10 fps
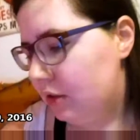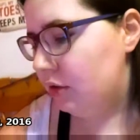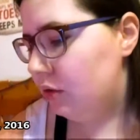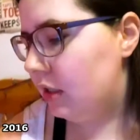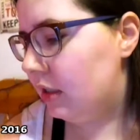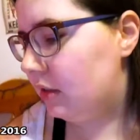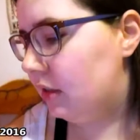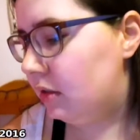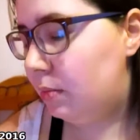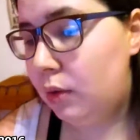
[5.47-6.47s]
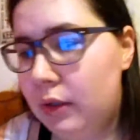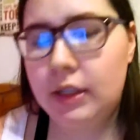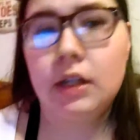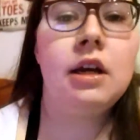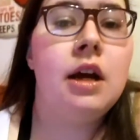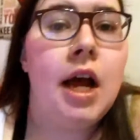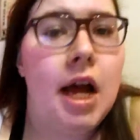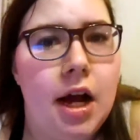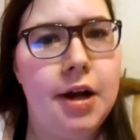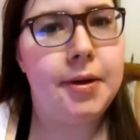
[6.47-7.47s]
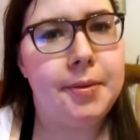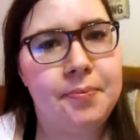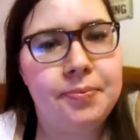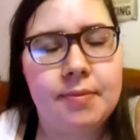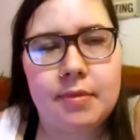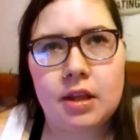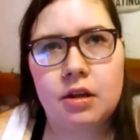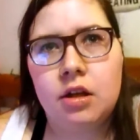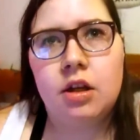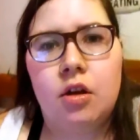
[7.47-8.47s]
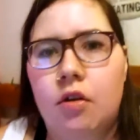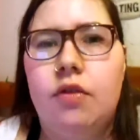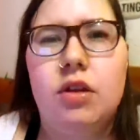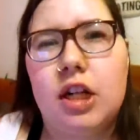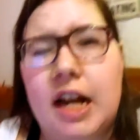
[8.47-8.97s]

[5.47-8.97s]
to you guys at this point. Um, Fuller